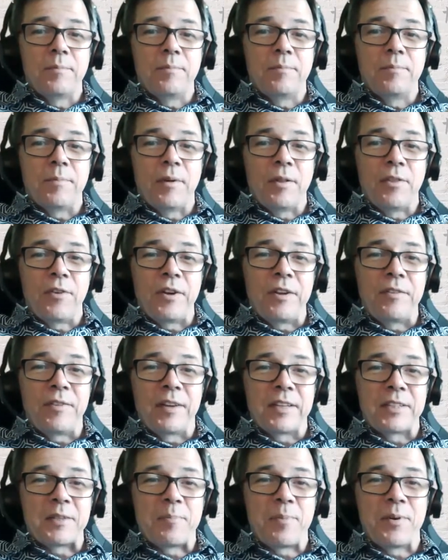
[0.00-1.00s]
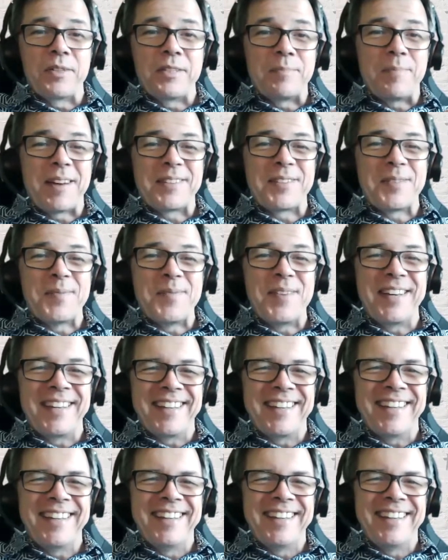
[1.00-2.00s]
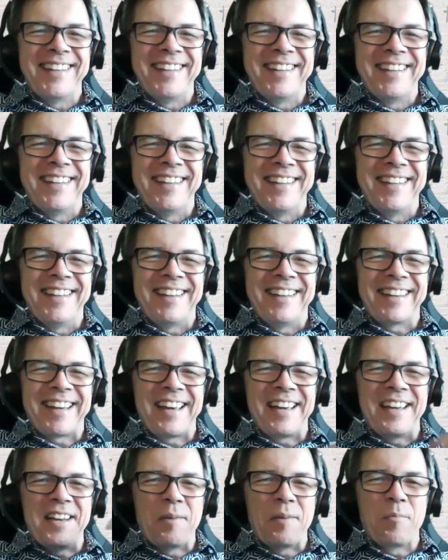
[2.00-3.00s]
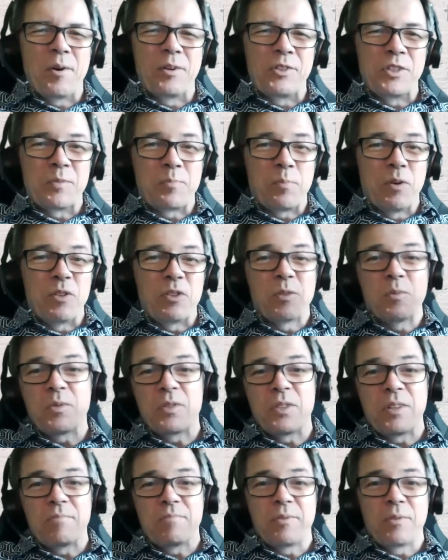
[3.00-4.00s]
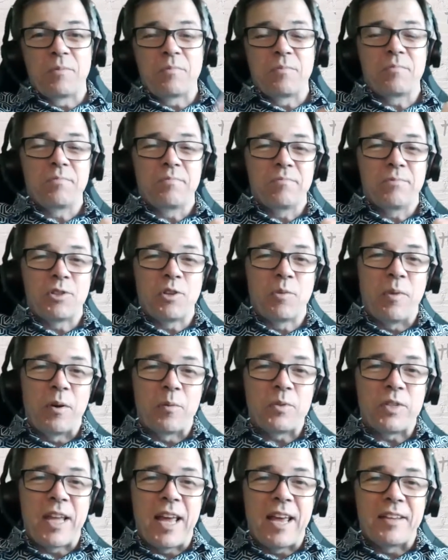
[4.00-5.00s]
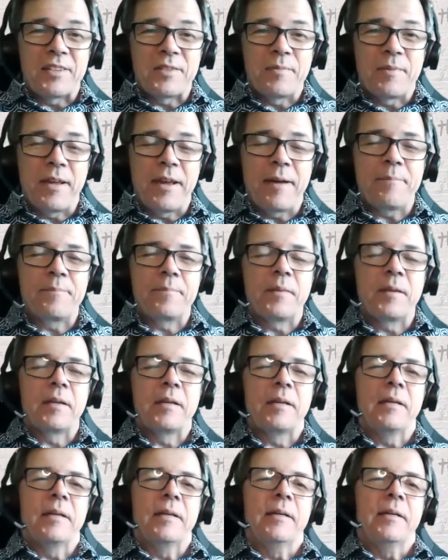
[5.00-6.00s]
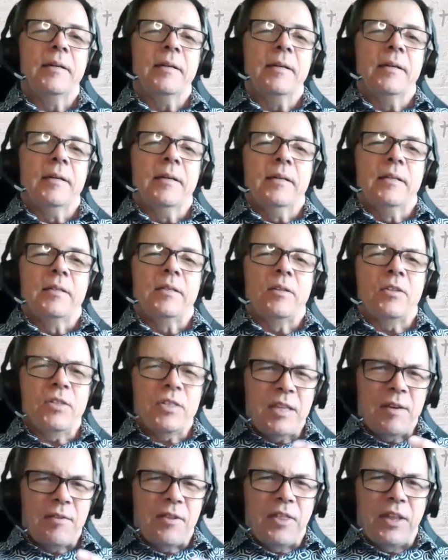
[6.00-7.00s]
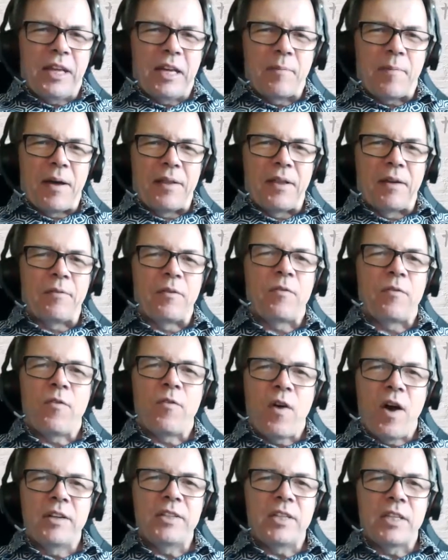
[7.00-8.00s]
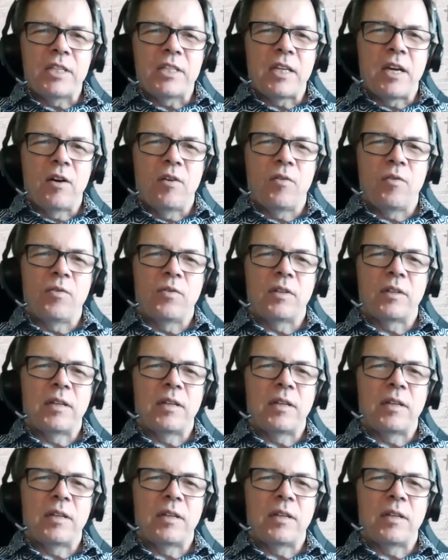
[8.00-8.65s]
but three fingers are pointed back to me, okay, and then one just points up somewhere upstairs, yeah? So just have a think about that. If you find yourself